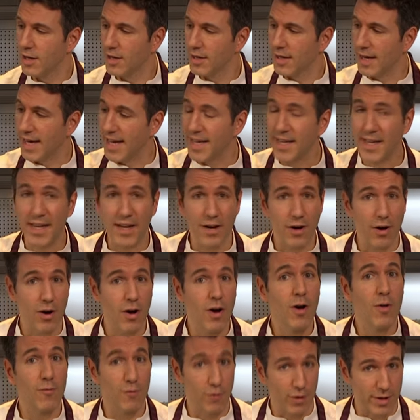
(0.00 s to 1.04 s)
click here
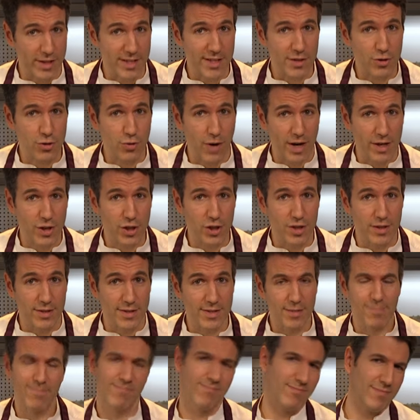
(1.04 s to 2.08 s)
for instructions.